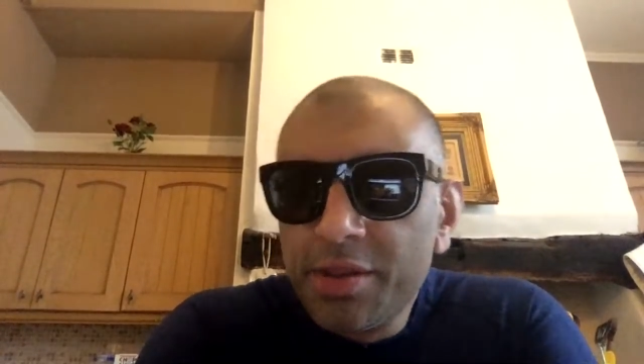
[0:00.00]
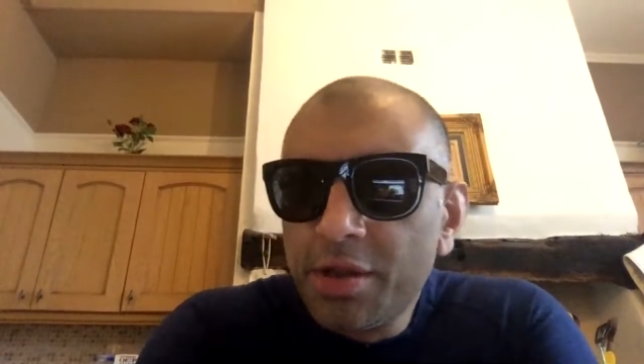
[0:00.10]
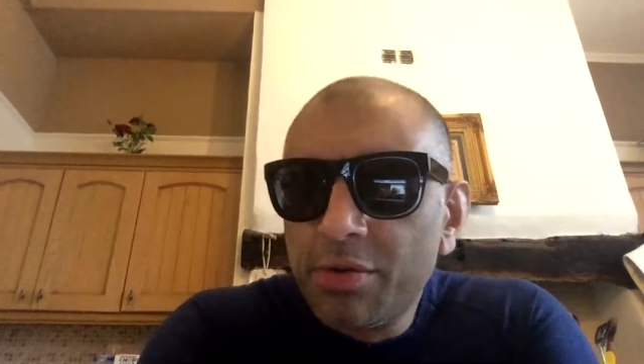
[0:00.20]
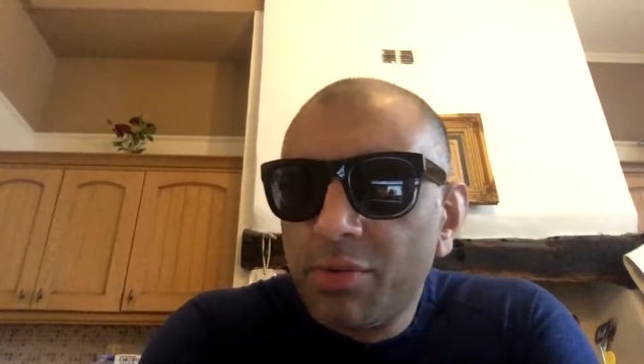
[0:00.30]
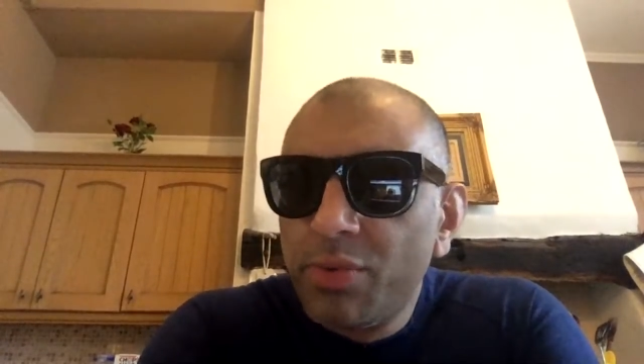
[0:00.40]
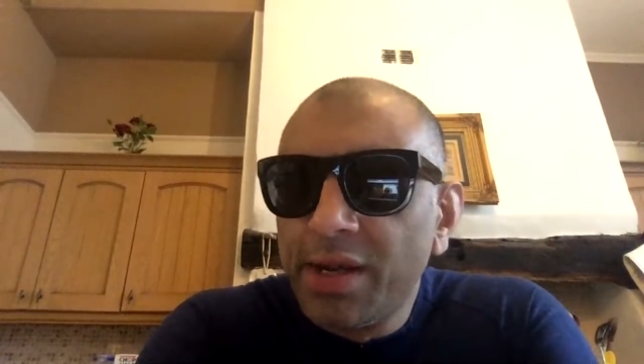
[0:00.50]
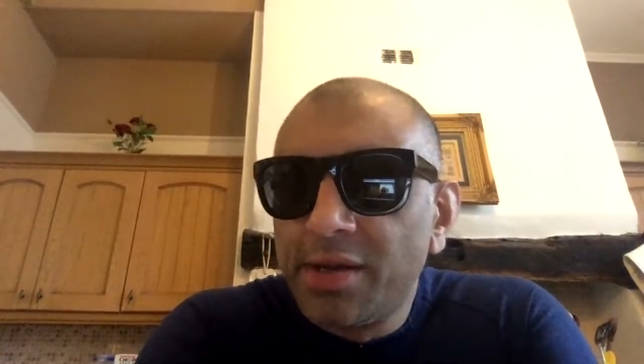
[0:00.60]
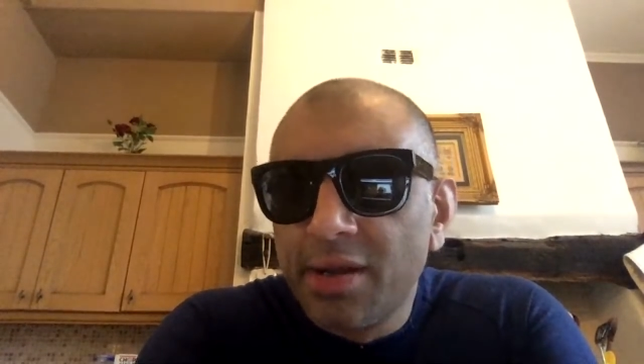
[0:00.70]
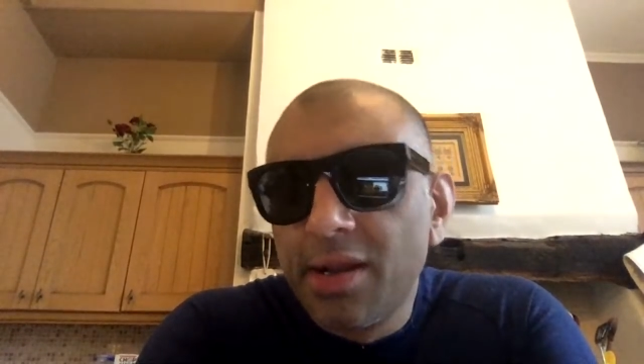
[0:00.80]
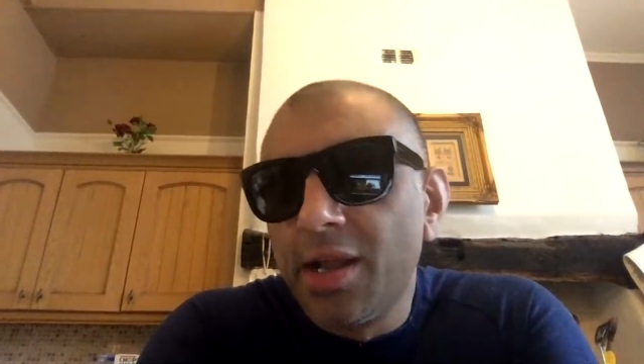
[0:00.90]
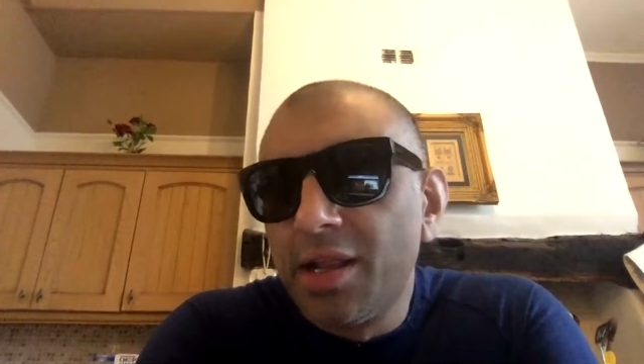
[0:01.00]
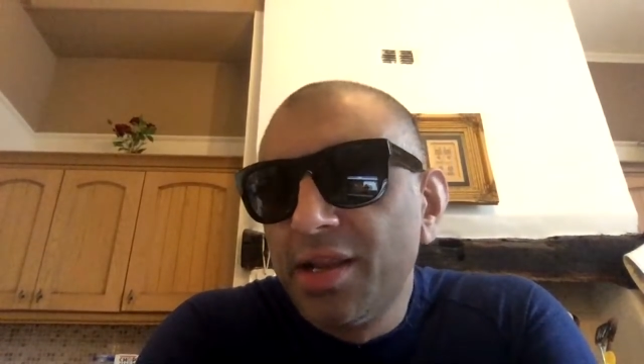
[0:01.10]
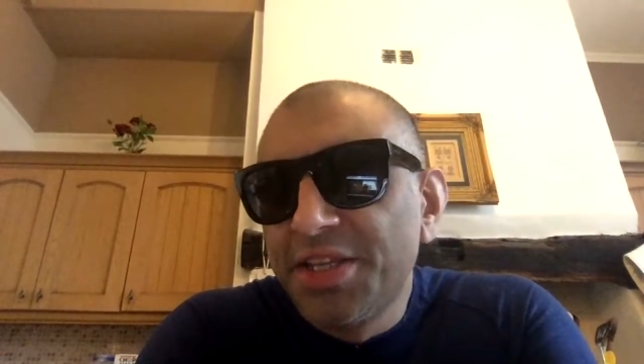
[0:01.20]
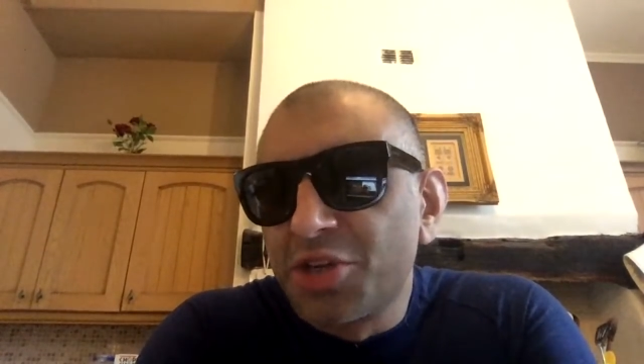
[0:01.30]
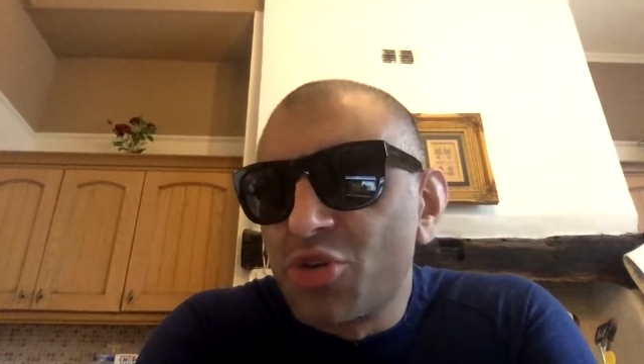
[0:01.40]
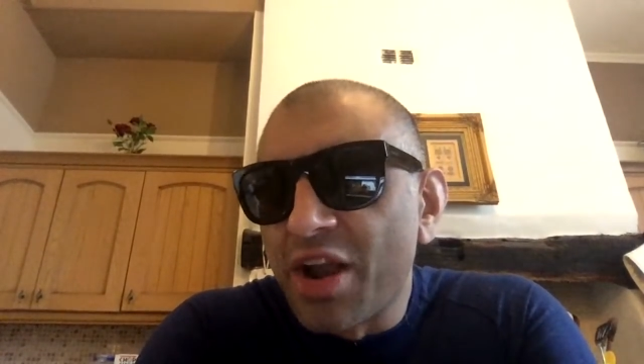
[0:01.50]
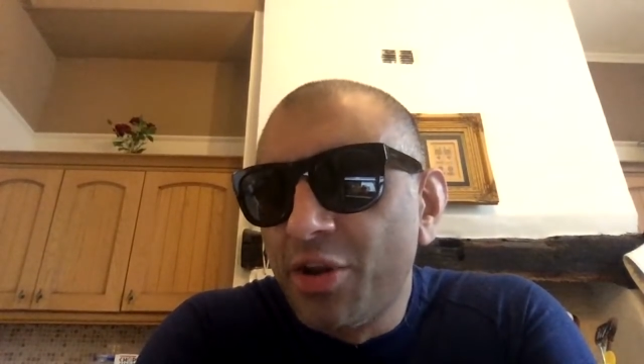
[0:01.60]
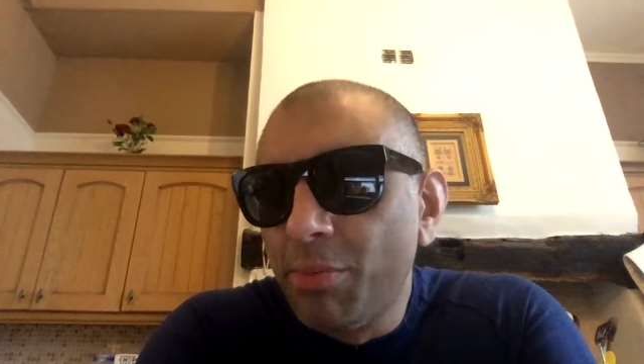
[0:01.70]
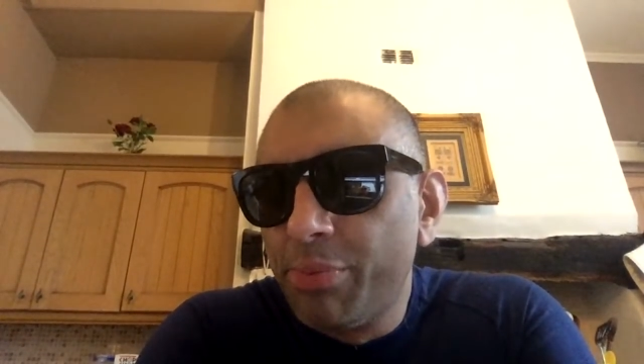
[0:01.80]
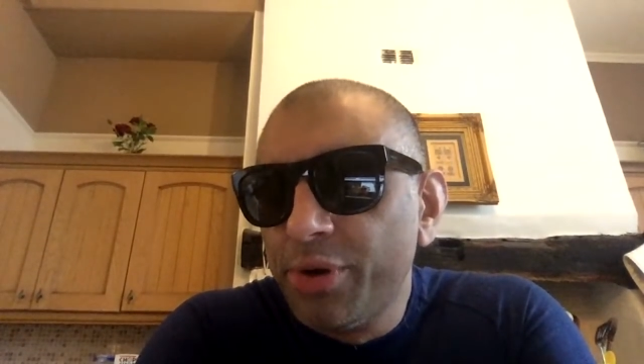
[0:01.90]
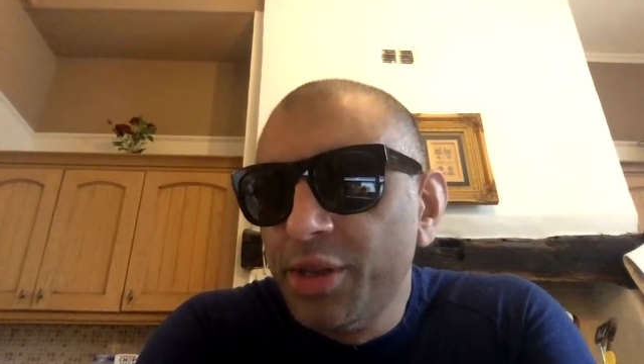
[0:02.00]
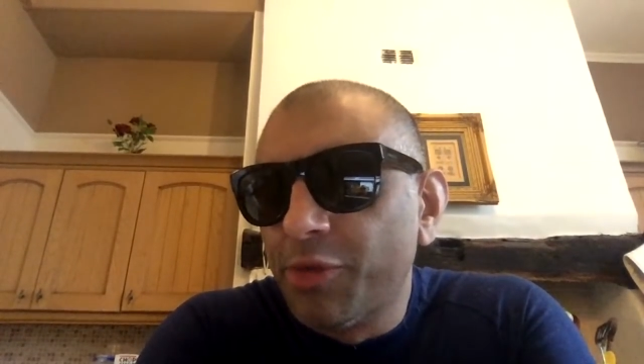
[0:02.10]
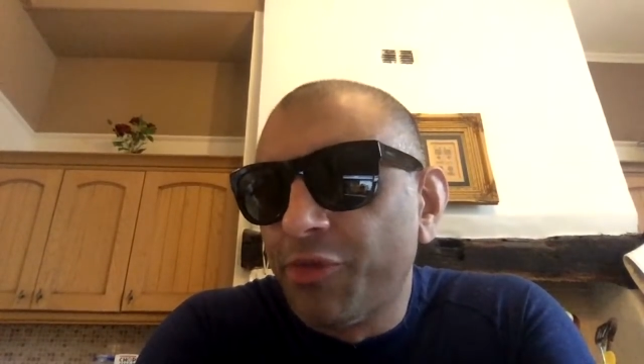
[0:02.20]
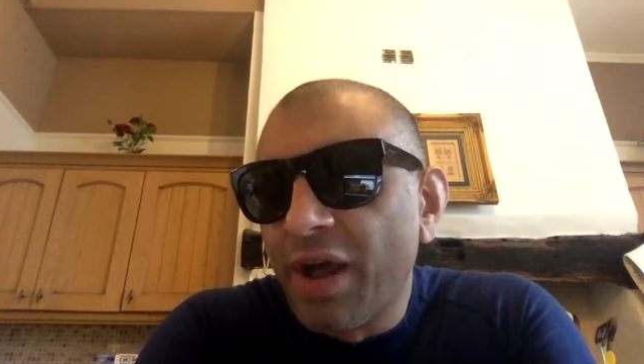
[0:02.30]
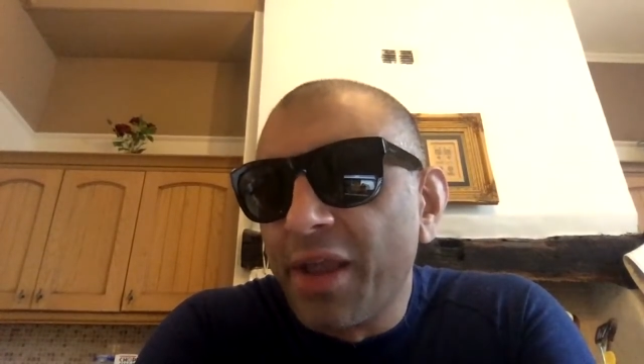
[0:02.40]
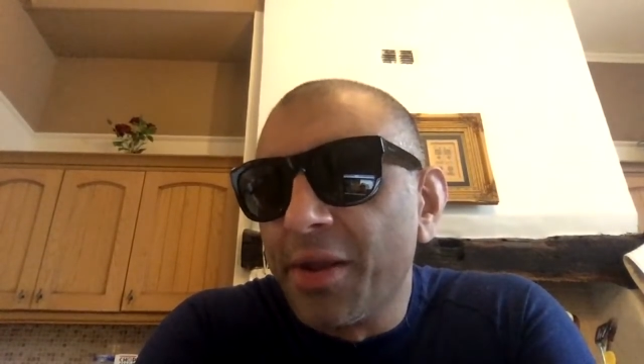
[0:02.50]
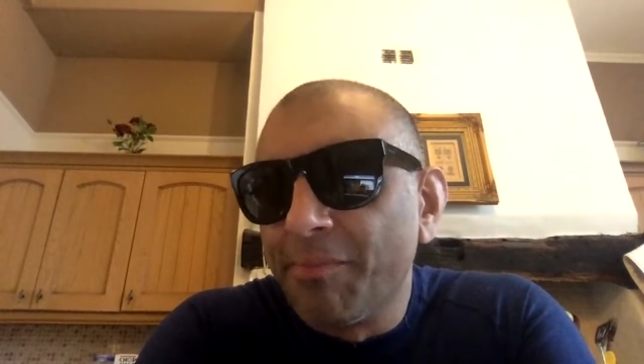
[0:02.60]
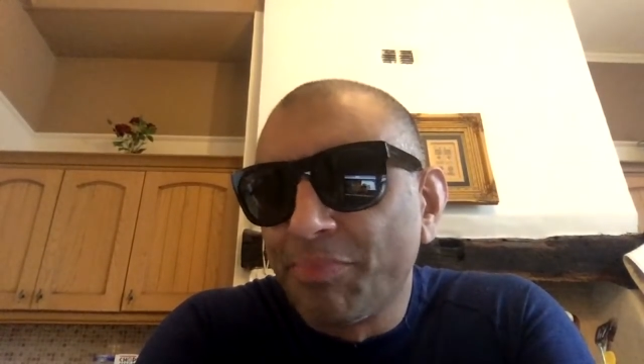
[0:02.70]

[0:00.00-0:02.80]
red. At least a dragon will breathe fire.